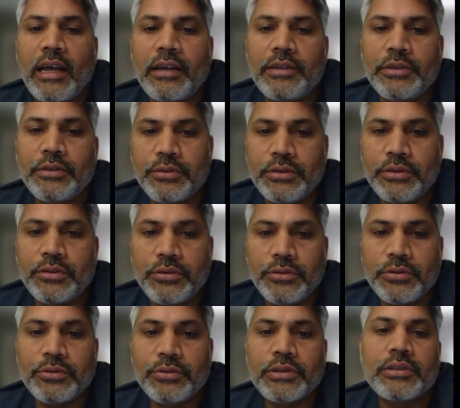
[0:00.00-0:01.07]
and you
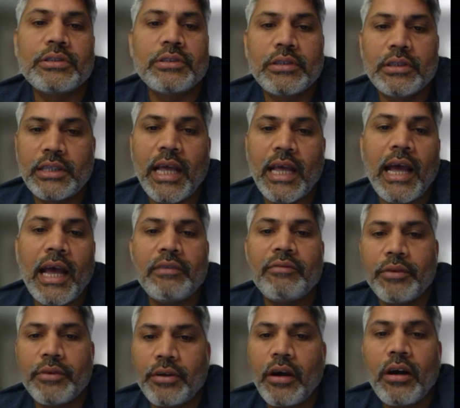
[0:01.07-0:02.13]
use
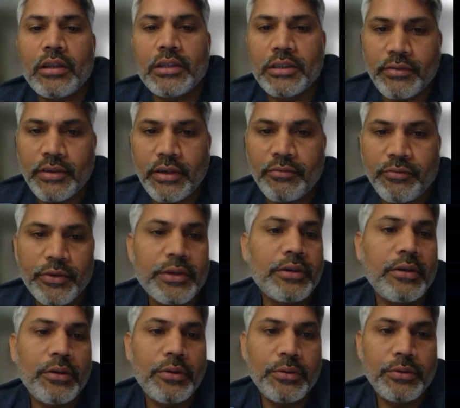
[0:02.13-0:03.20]
that for all the
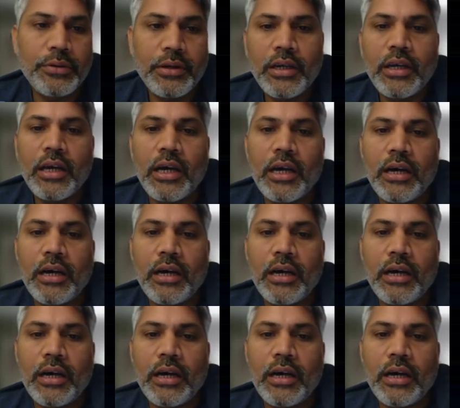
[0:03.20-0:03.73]
different workload,